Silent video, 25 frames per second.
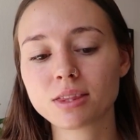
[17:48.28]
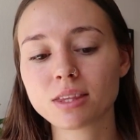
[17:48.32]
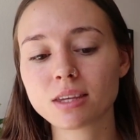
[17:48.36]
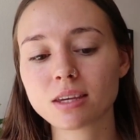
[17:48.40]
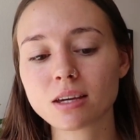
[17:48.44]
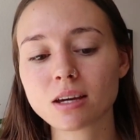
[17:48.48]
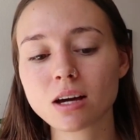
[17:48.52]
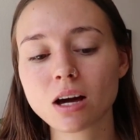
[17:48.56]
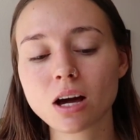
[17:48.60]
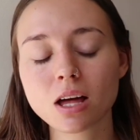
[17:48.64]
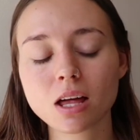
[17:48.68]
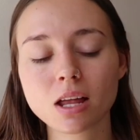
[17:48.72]

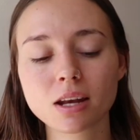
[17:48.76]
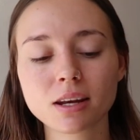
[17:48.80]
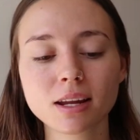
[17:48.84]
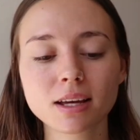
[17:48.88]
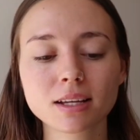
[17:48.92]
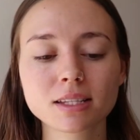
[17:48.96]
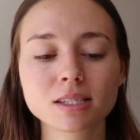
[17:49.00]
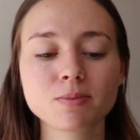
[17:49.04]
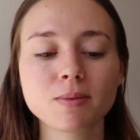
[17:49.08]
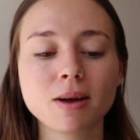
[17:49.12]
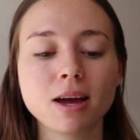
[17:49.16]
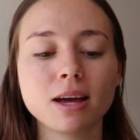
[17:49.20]
The
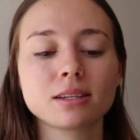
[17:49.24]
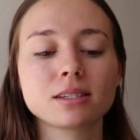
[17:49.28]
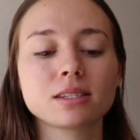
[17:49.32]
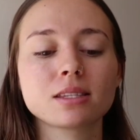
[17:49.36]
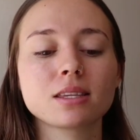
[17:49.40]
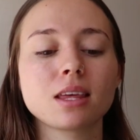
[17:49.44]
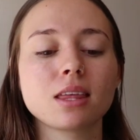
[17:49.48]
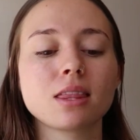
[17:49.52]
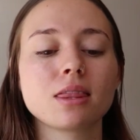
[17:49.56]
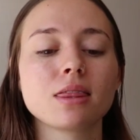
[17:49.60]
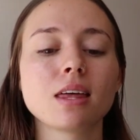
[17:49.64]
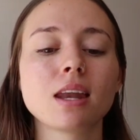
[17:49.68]
next
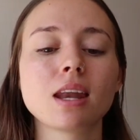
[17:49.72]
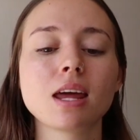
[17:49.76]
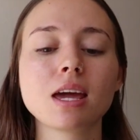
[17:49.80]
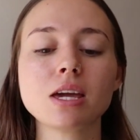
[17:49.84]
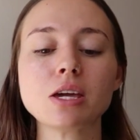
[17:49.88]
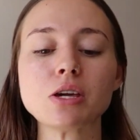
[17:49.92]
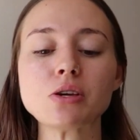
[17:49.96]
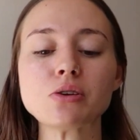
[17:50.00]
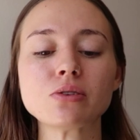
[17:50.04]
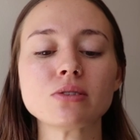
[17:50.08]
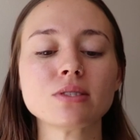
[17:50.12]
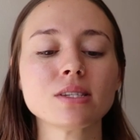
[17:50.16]
mask that
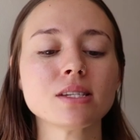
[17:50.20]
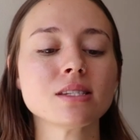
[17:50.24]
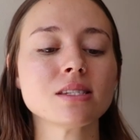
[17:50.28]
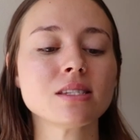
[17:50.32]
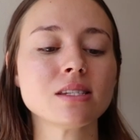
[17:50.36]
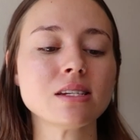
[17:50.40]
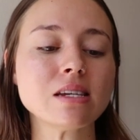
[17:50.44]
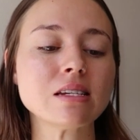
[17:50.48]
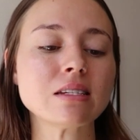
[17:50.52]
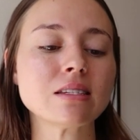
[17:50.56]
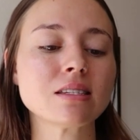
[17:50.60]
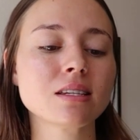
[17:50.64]
I use
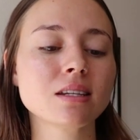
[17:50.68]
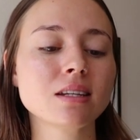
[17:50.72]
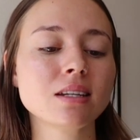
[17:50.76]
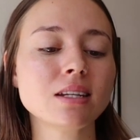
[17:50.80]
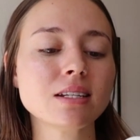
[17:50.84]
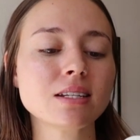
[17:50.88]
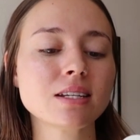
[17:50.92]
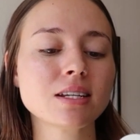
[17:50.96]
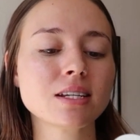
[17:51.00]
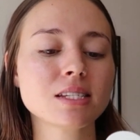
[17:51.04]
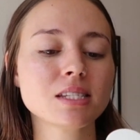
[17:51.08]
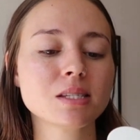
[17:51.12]
is the
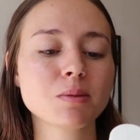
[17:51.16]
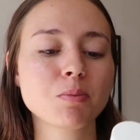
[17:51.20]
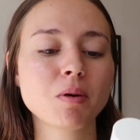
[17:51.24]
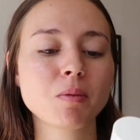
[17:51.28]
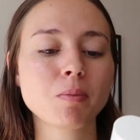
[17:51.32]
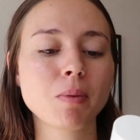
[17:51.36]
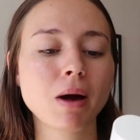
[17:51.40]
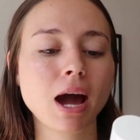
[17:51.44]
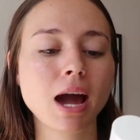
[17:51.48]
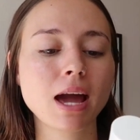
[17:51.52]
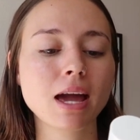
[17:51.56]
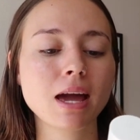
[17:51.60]
Sanitas
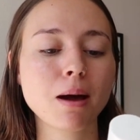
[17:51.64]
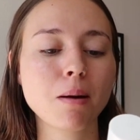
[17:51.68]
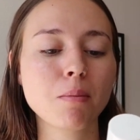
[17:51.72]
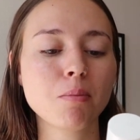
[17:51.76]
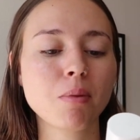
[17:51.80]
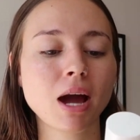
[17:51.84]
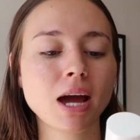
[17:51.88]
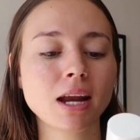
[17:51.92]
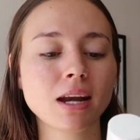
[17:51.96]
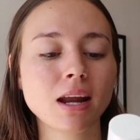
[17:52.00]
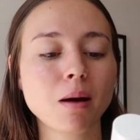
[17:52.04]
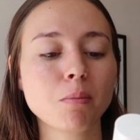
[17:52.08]

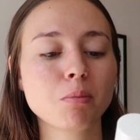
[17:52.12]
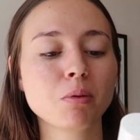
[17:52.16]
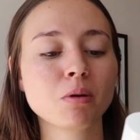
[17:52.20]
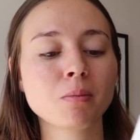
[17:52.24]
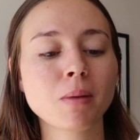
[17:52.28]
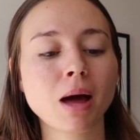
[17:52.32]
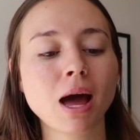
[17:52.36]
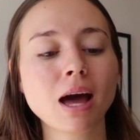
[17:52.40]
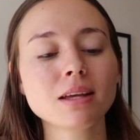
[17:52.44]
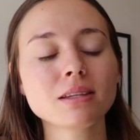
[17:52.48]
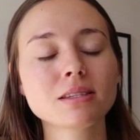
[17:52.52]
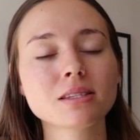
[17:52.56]
Papaya
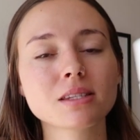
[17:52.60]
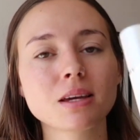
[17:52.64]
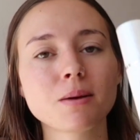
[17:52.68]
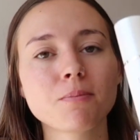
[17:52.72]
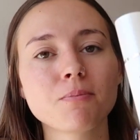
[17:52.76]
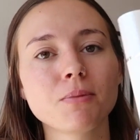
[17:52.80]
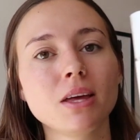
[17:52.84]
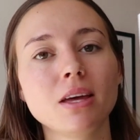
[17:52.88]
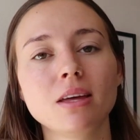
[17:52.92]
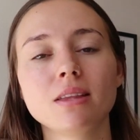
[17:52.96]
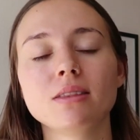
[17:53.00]
Pineapple Mask.